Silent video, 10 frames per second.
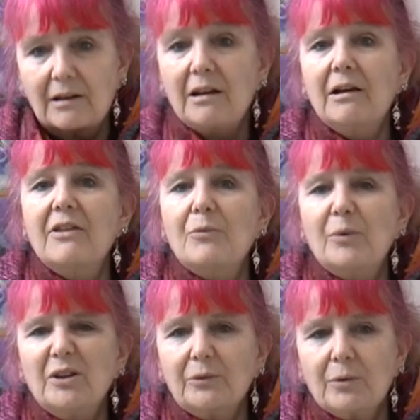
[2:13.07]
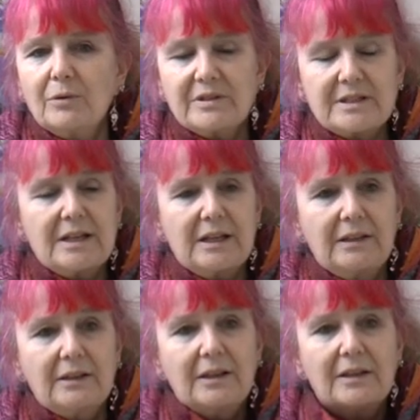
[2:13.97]
I like the word
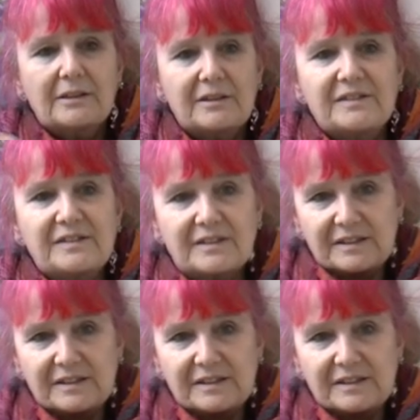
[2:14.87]
quarantine because